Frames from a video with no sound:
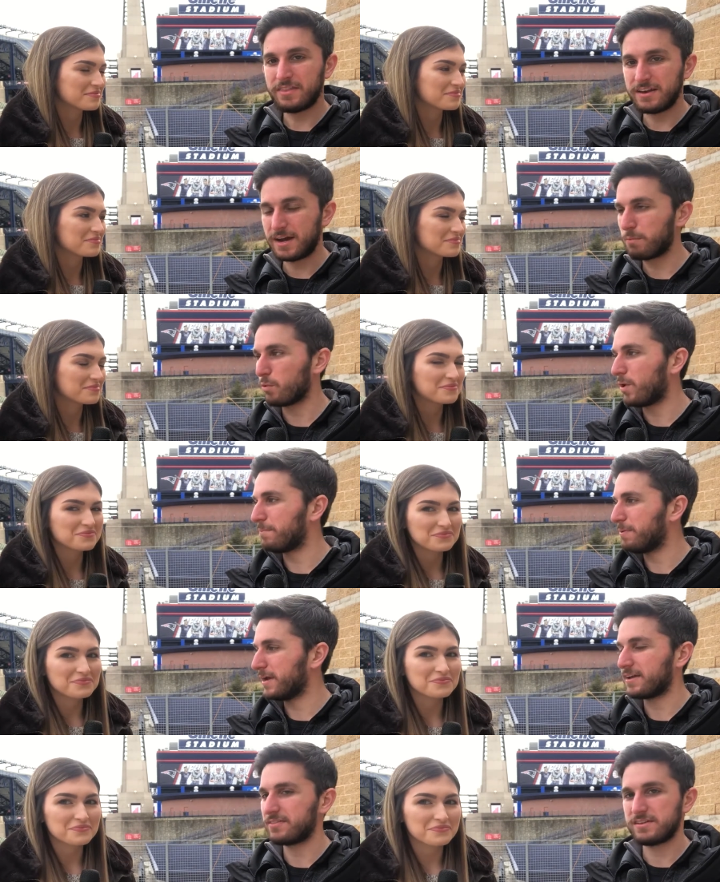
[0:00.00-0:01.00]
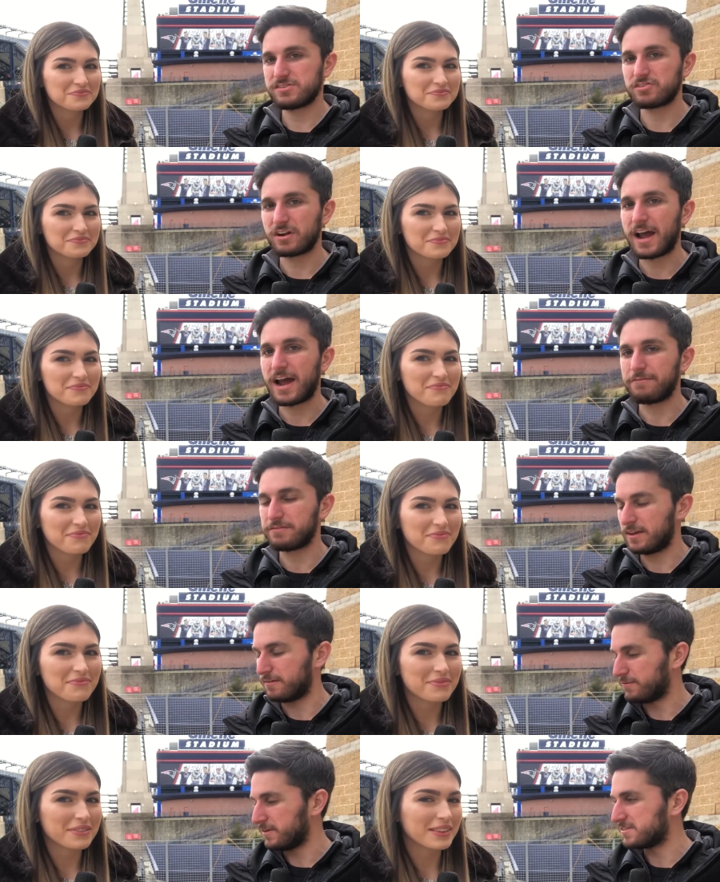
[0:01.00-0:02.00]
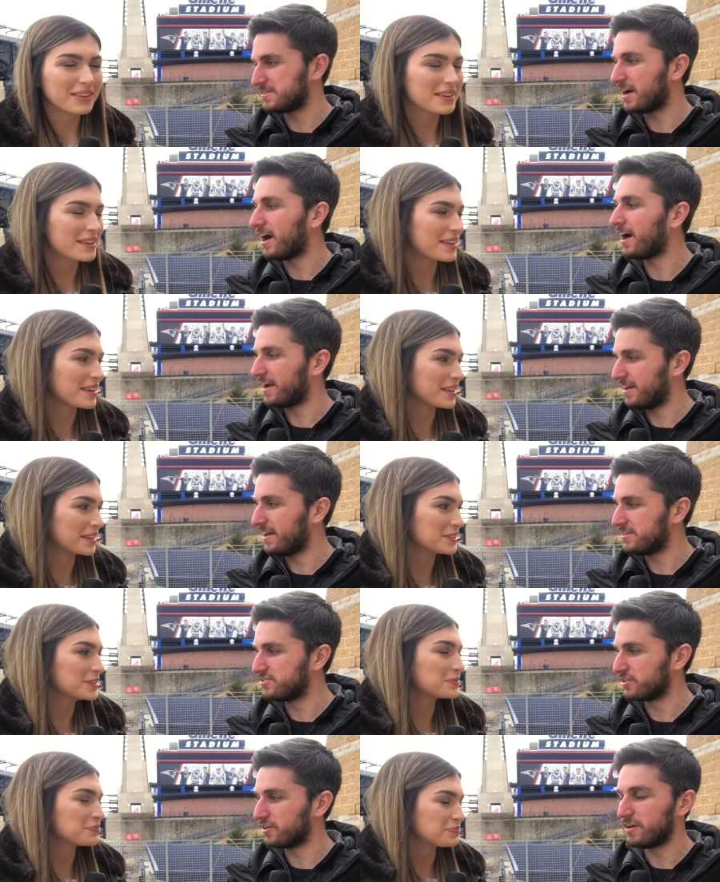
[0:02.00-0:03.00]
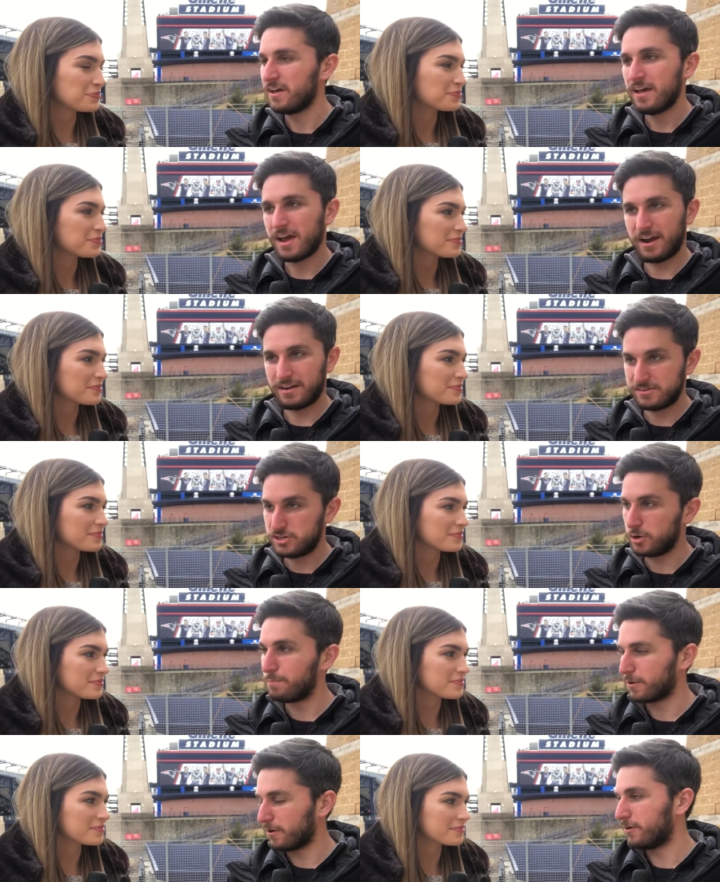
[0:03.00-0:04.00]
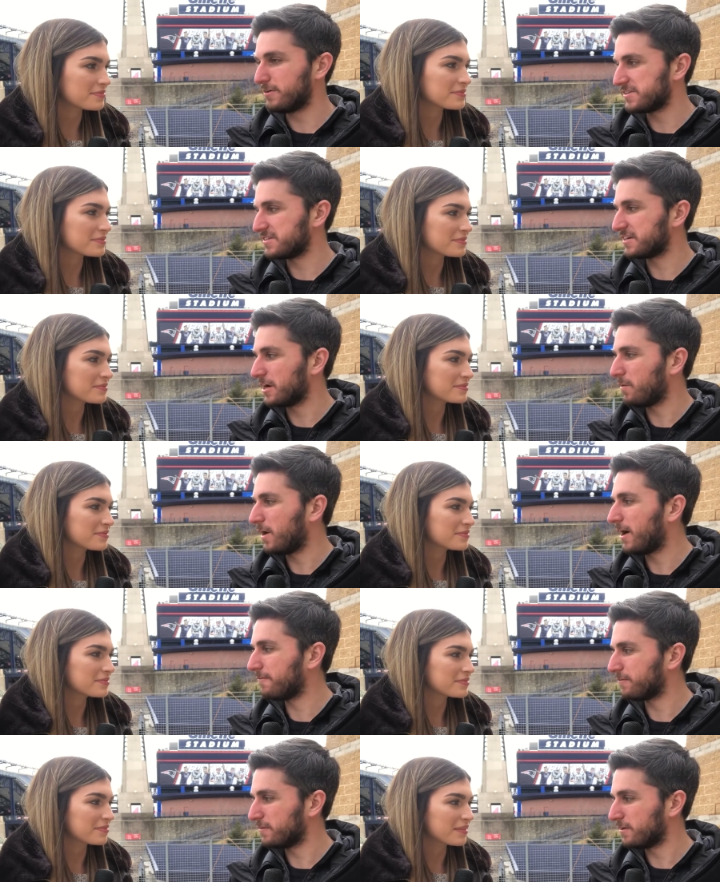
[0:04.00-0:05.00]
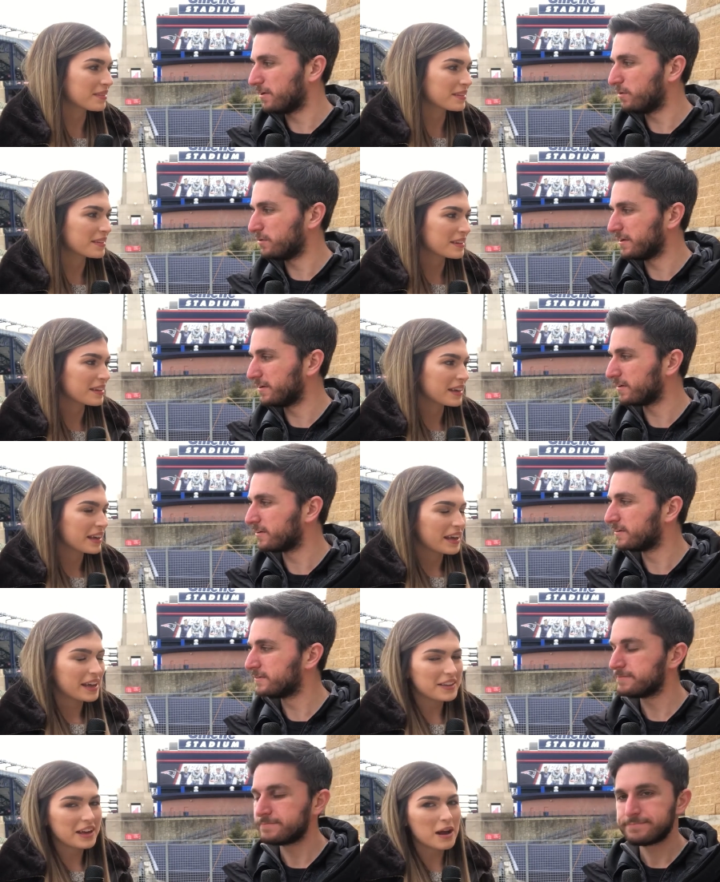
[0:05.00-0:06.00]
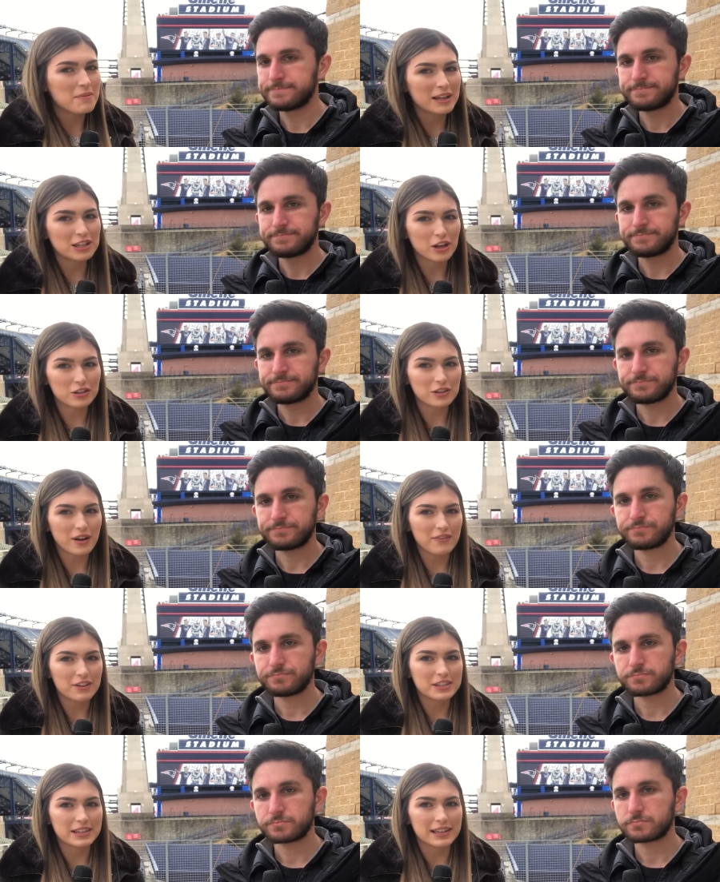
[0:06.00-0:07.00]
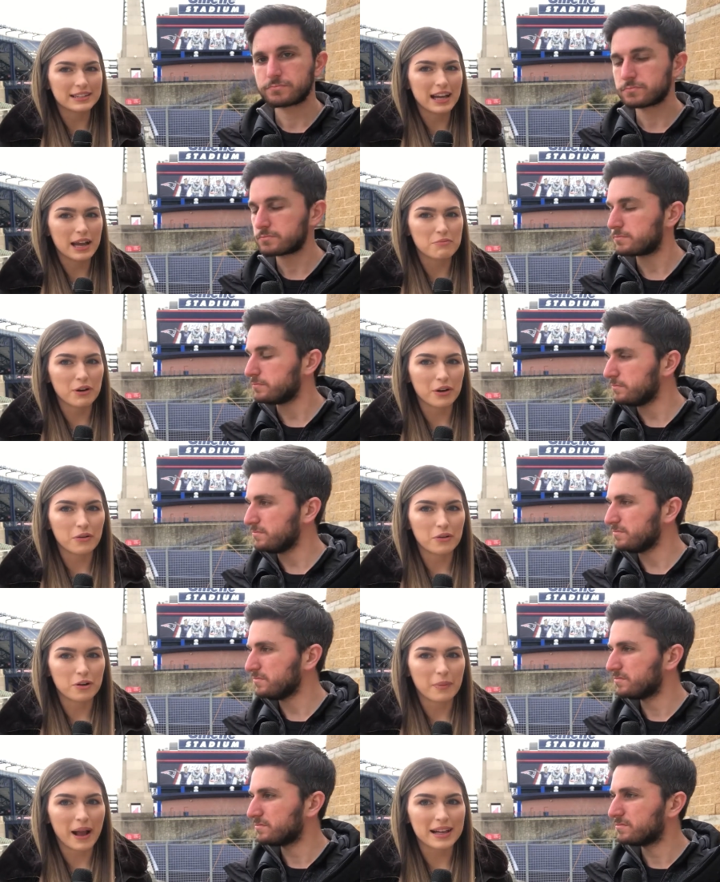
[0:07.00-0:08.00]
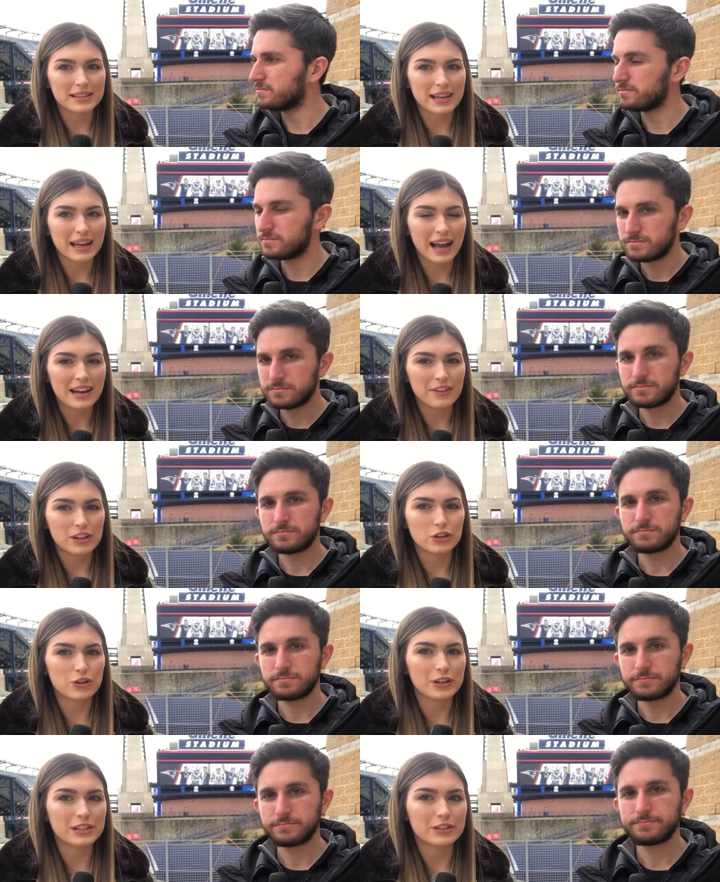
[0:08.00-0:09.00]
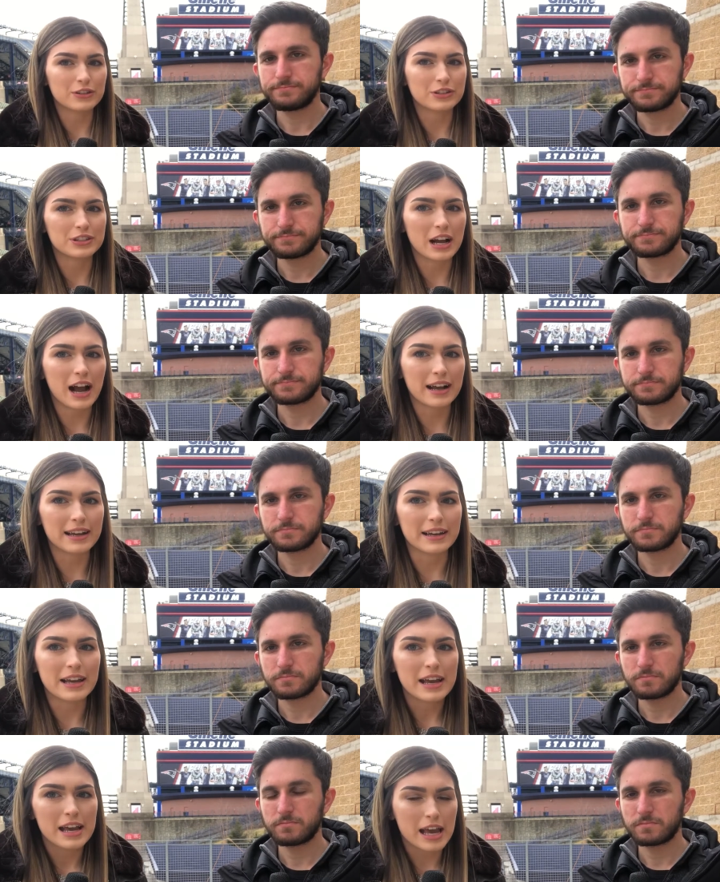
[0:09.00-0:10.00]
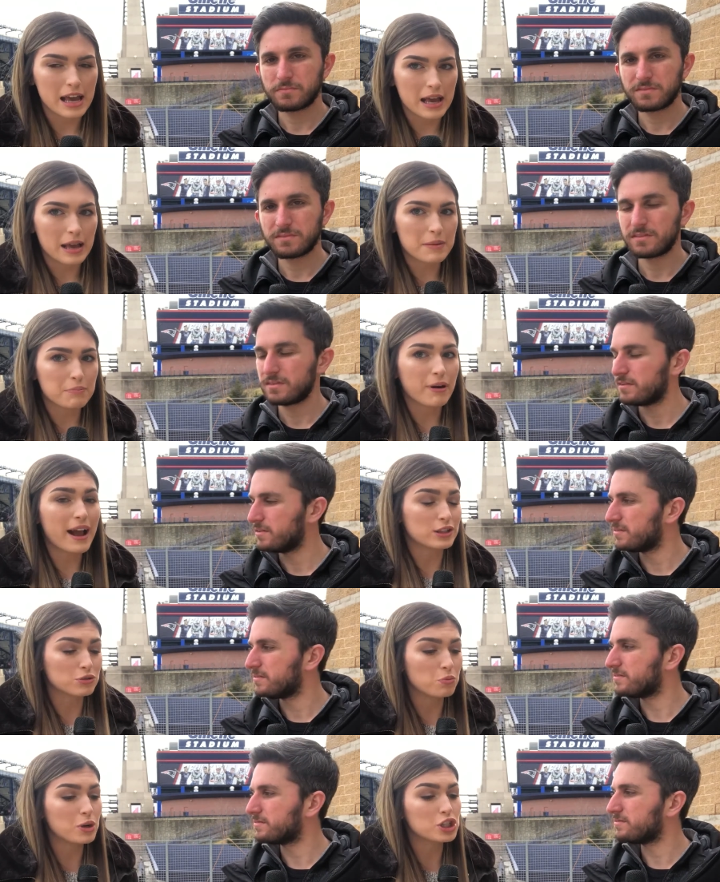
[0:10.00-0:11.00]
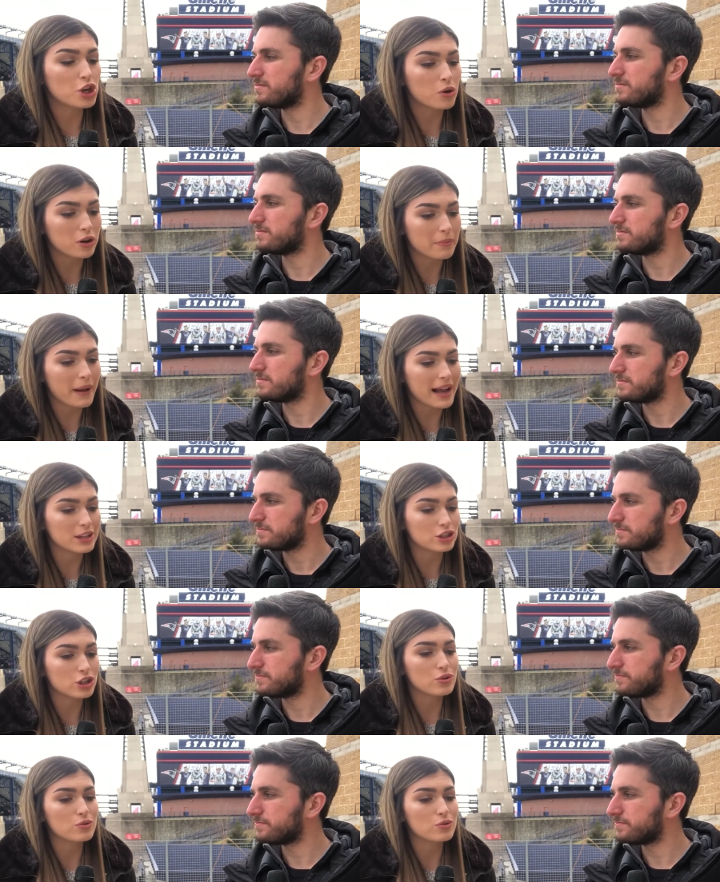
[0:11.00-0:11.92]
Speaker 1: the number one pick in this draft if he's not injured and Joe Burrow doesn't go off for a whole year.
Speaker 2: And the combine's also obviously a time where quarterbacks can kind of increase their stock and eh, impress. Which quarterbacks